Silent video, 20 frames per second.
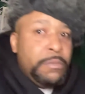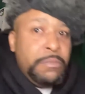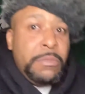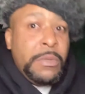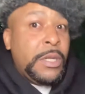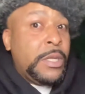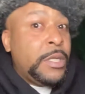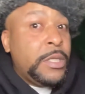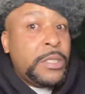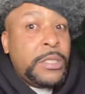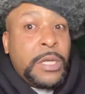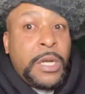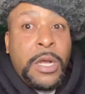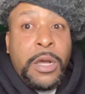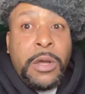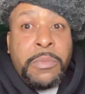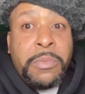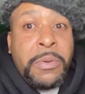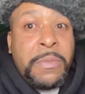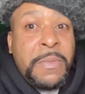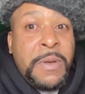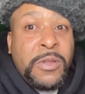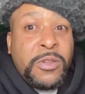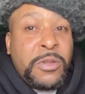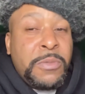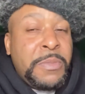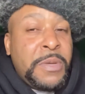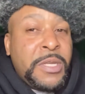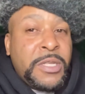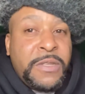man, listen, I don't promote
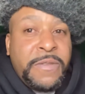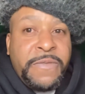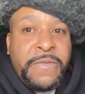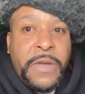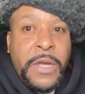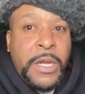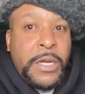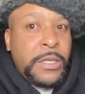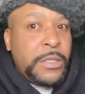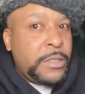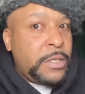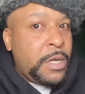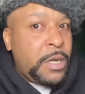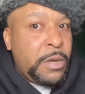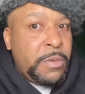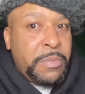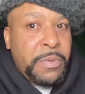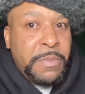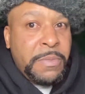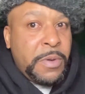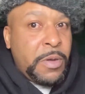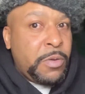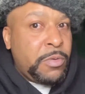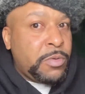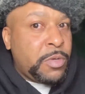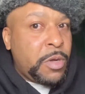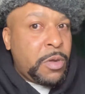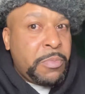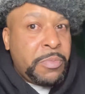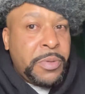domestic violence. I don't promote,
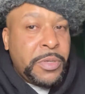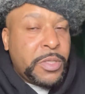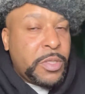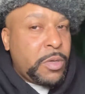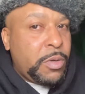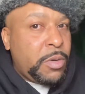don't put your